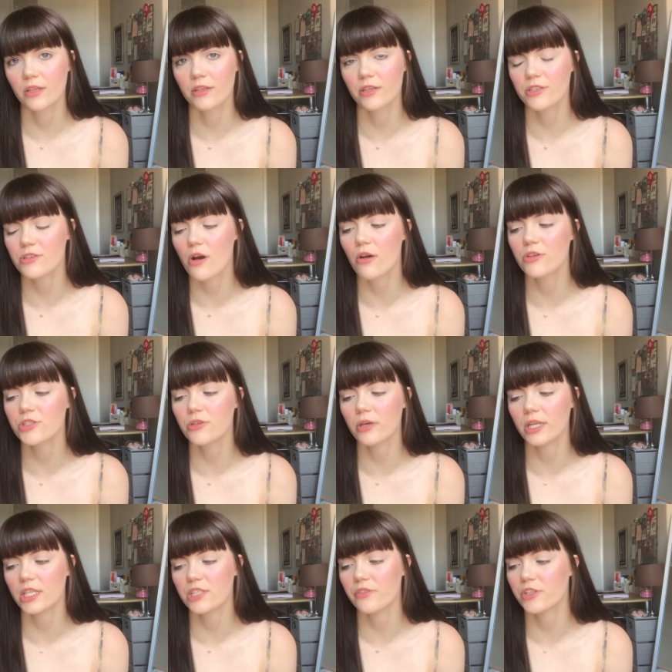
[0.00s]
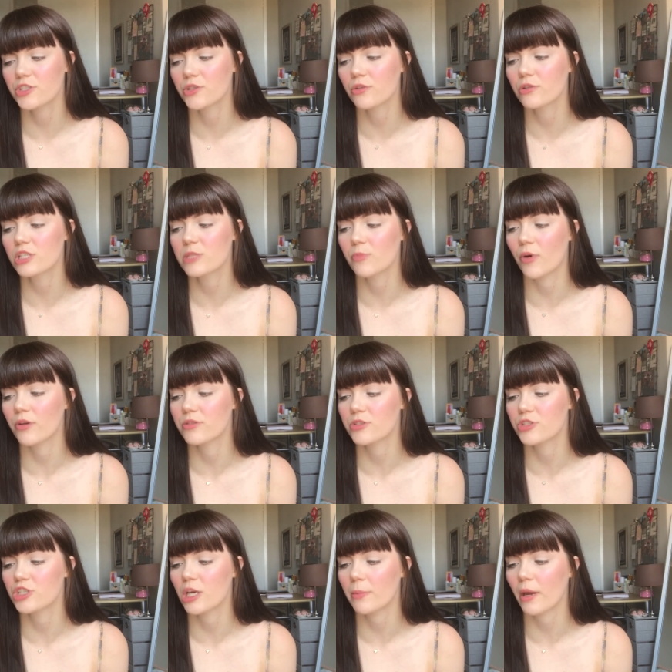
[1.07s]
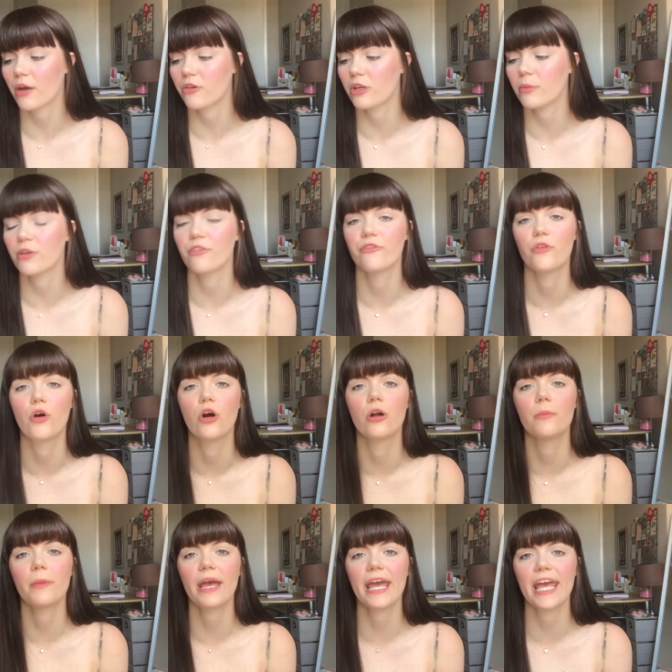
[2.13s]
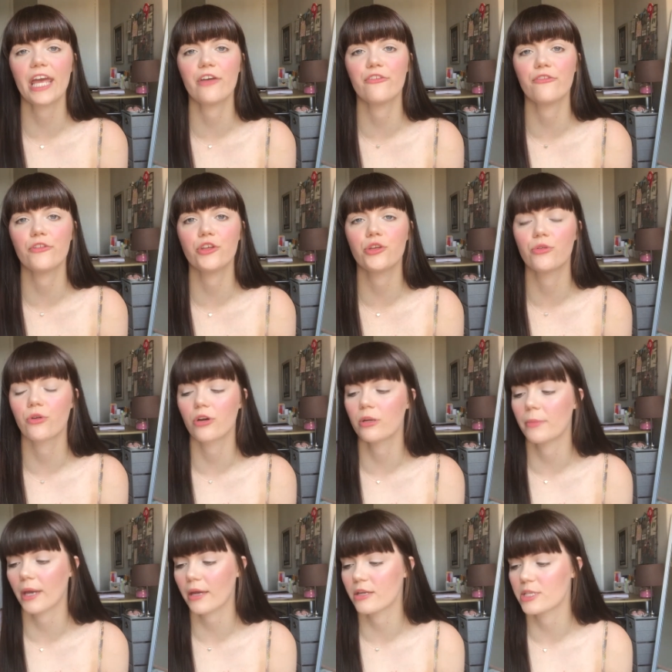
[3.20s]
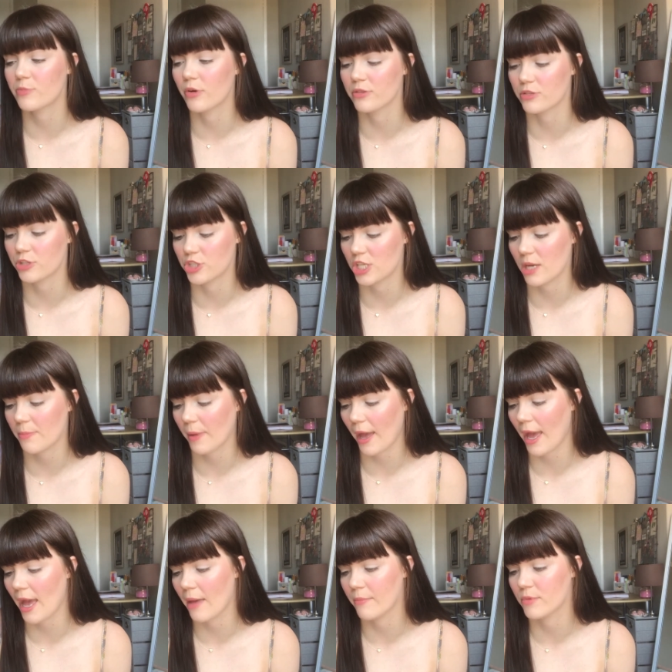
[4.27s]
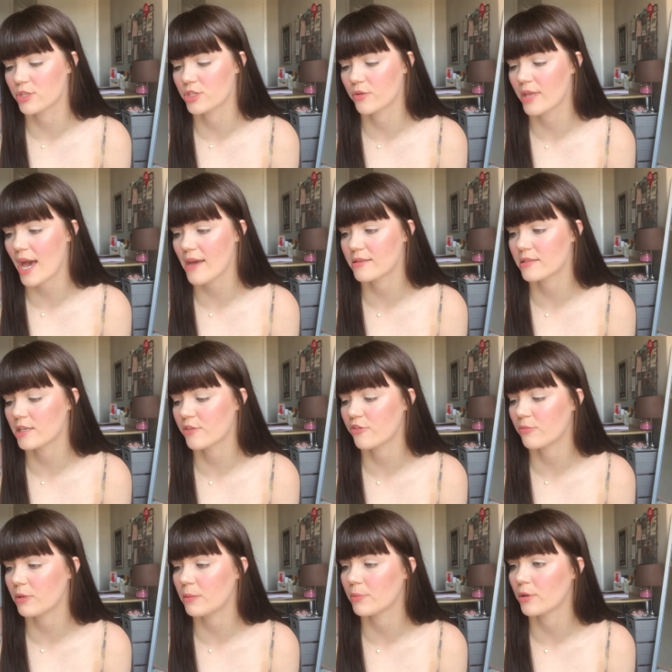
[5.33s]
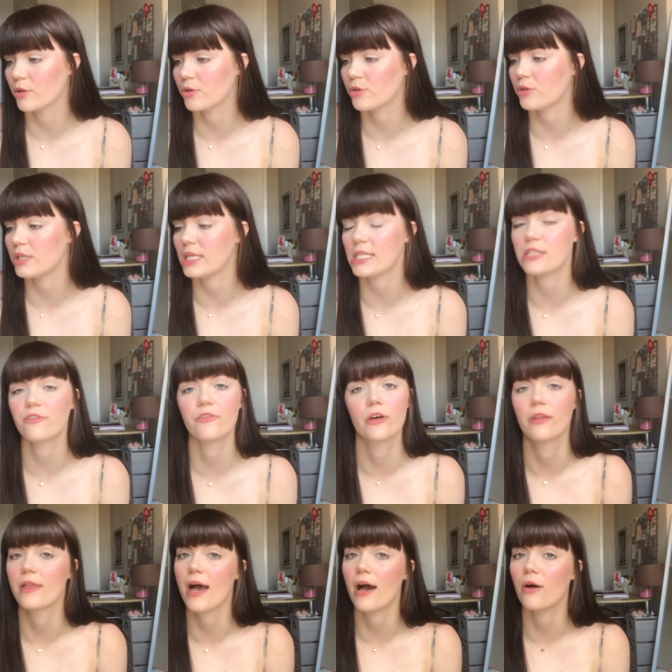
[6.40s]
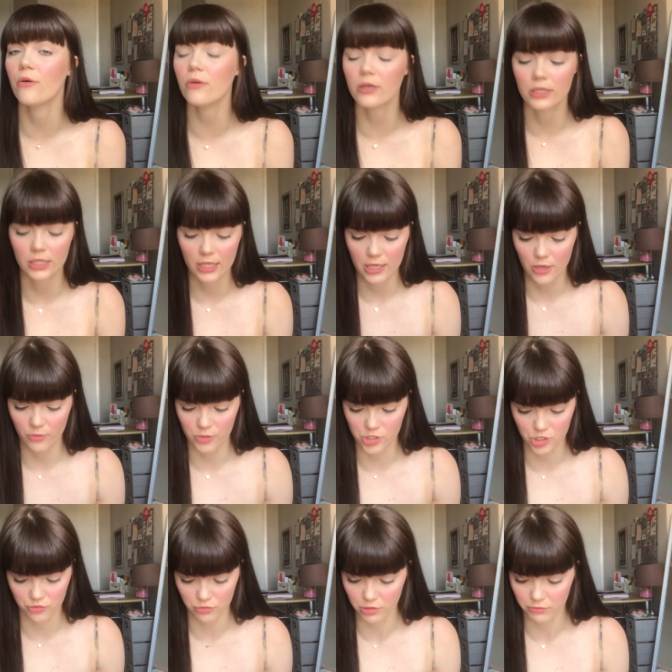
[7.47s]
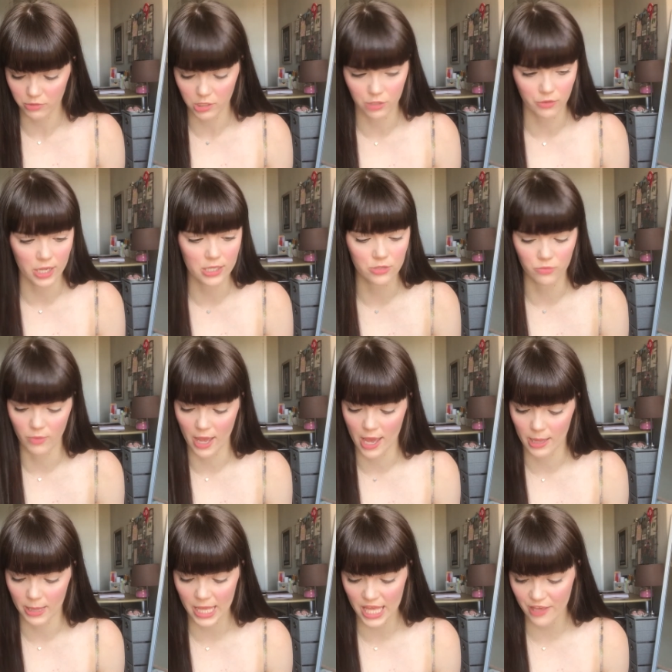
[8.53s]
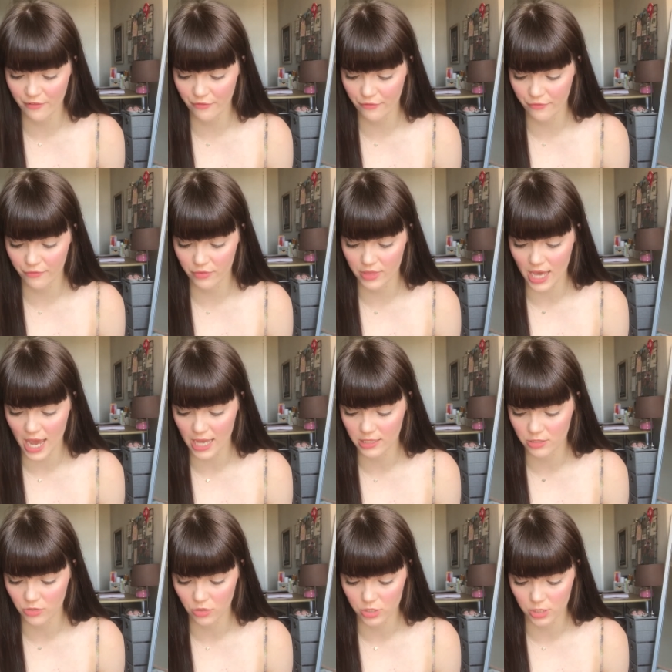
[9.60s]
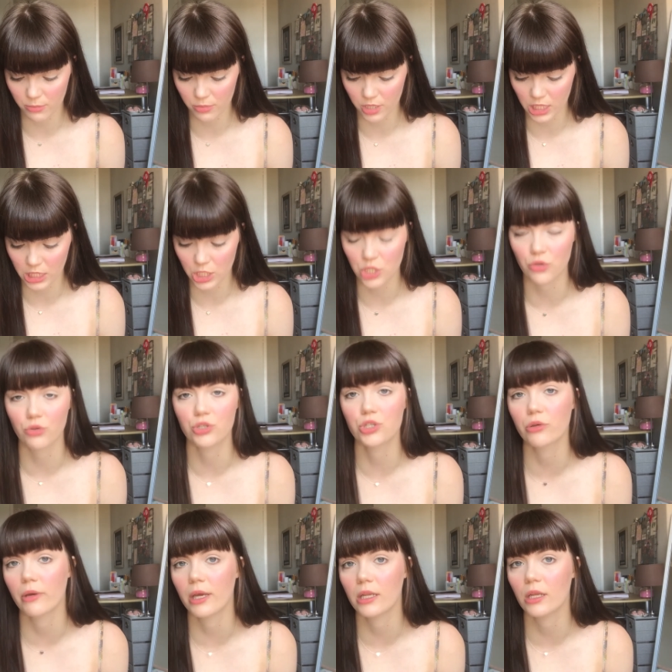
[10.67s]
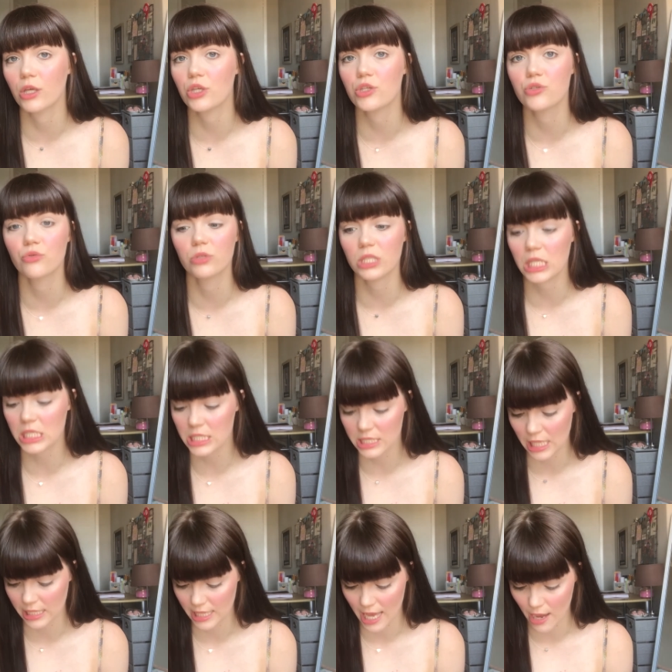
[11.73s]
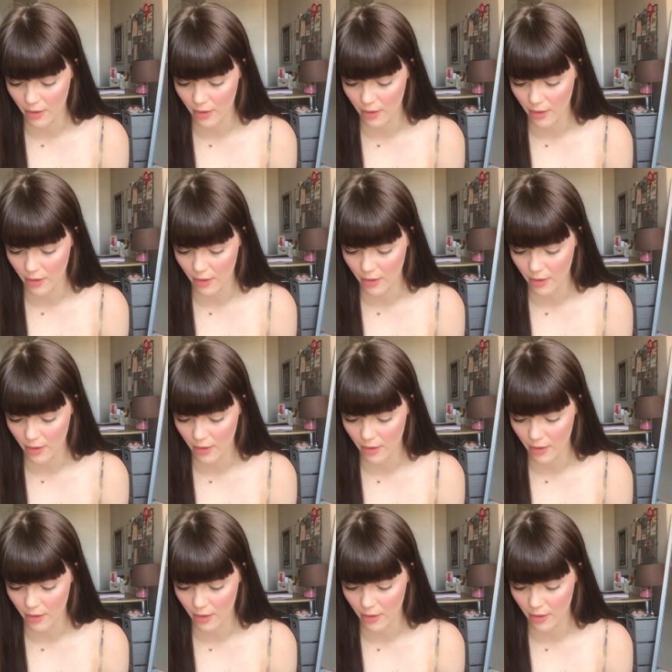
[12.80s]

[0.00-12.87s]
There's also an individual sponsorship agreement form if you are going to be getting a sponsorship, so that is there for people who need to fill that out, which is really great as well. If that is not something that you're doing, you don't need to send that